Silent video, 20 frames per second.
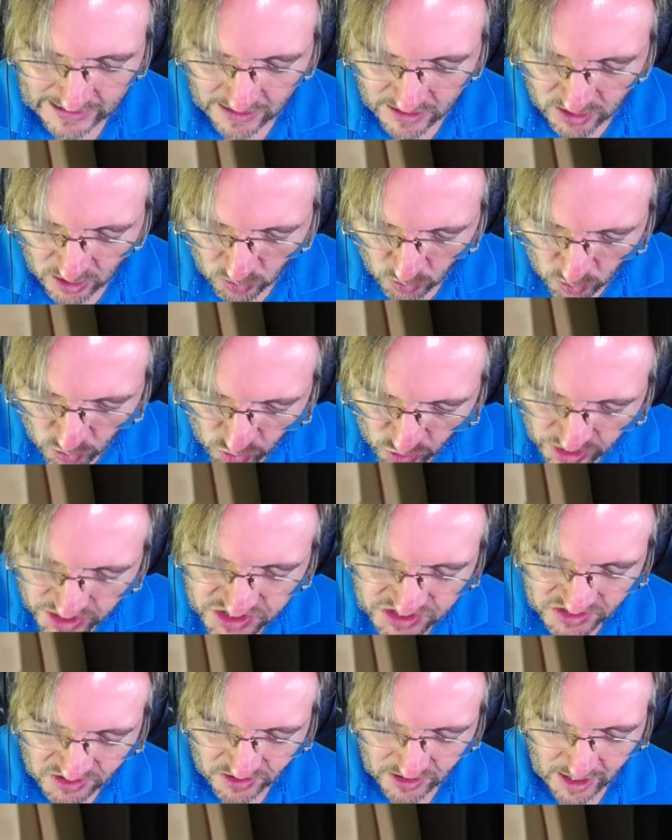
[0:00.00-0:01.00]
an
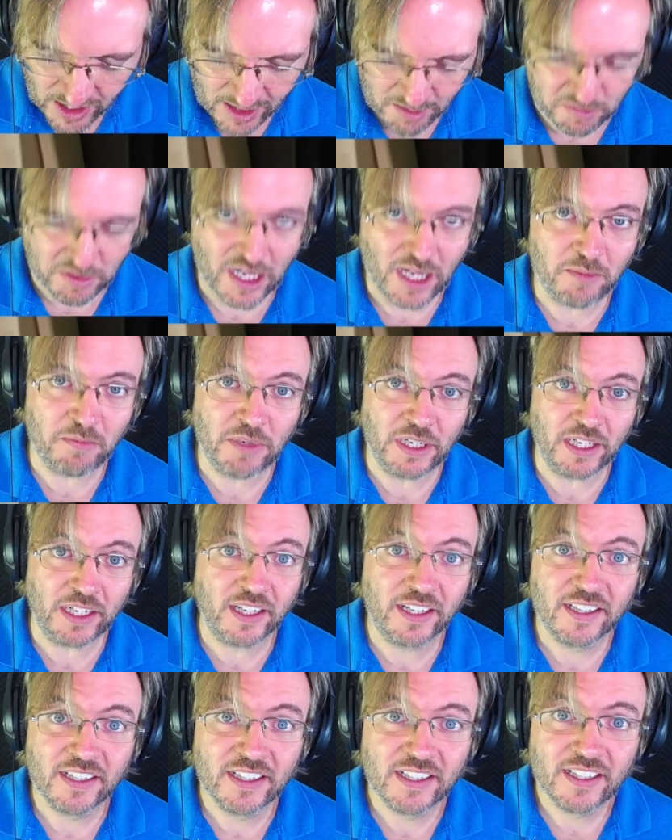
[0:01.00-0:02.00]
original iPad mini.
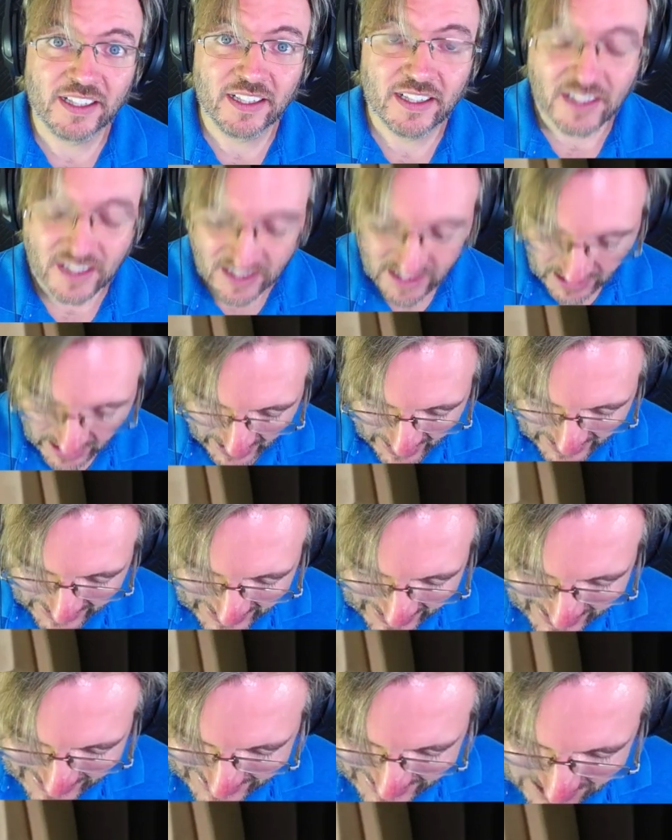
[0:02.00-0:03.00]
I
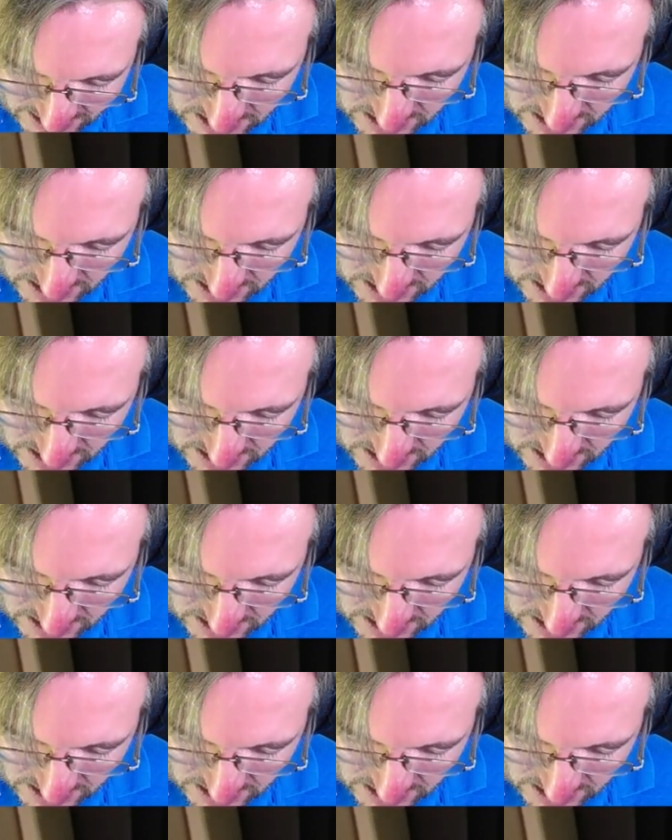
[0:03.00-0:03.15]
got this